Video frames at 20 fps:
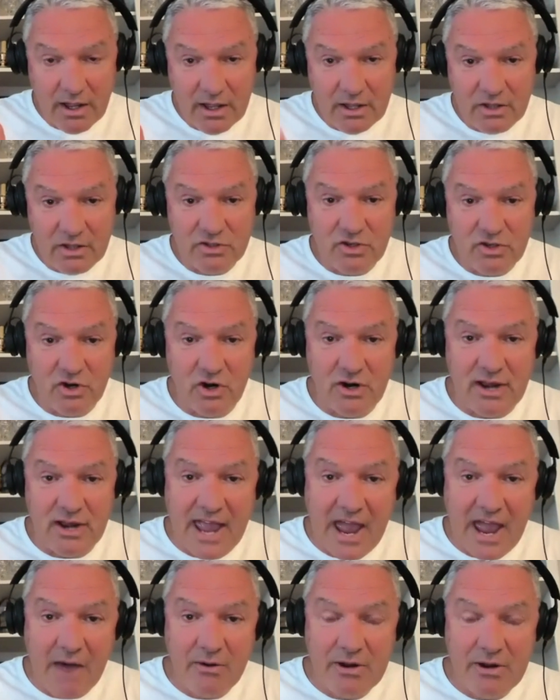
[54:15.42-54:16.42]
turned
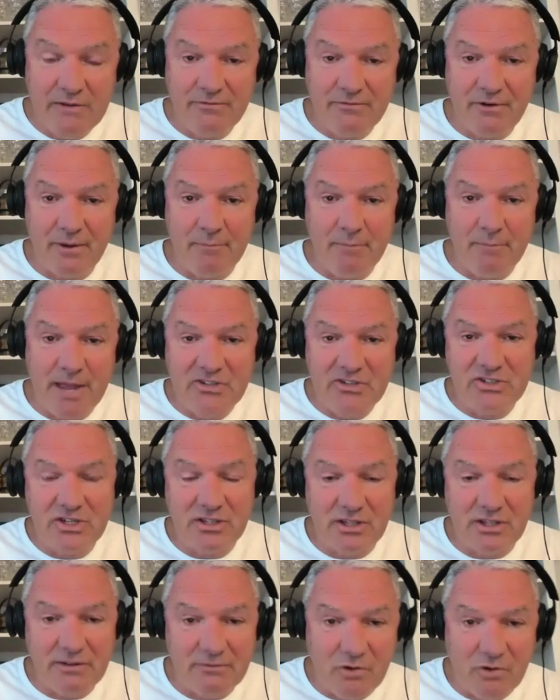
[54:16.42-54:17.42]
Audi from
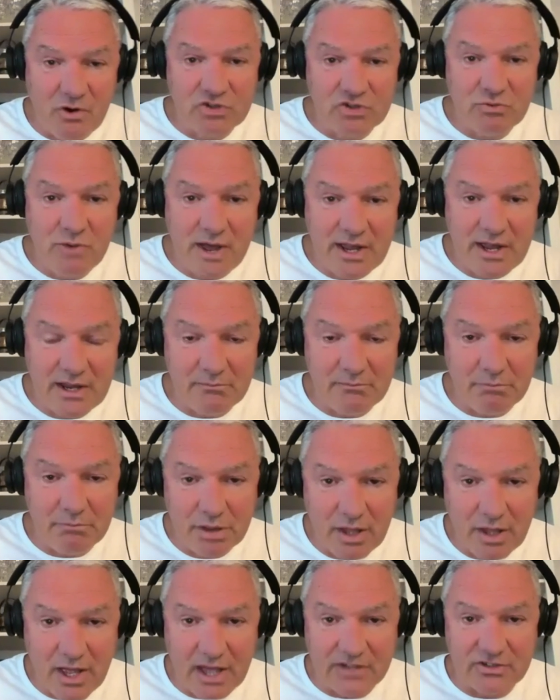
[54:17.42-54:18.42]
basically Volkswagen
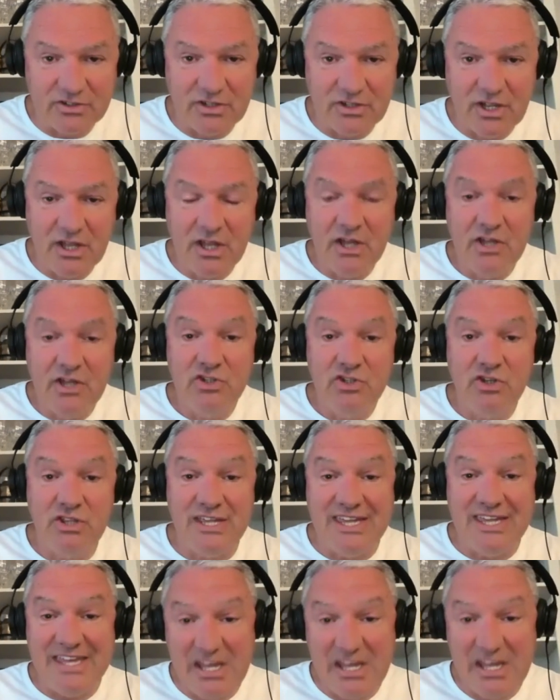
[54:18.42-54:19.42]
Plus to
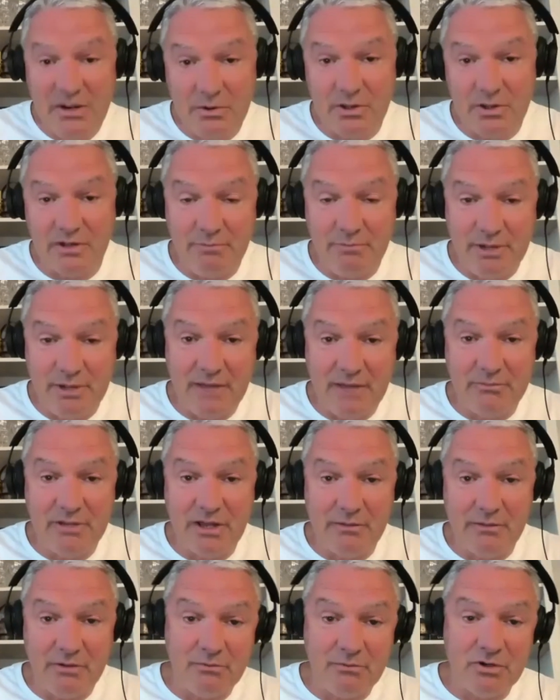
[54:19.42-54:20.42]
the equal of
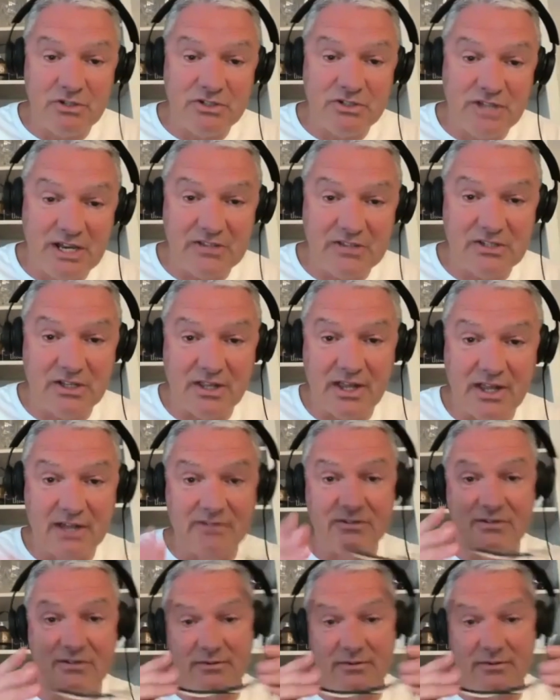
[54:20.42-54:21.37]
BMW, Mercedes, and Lexus.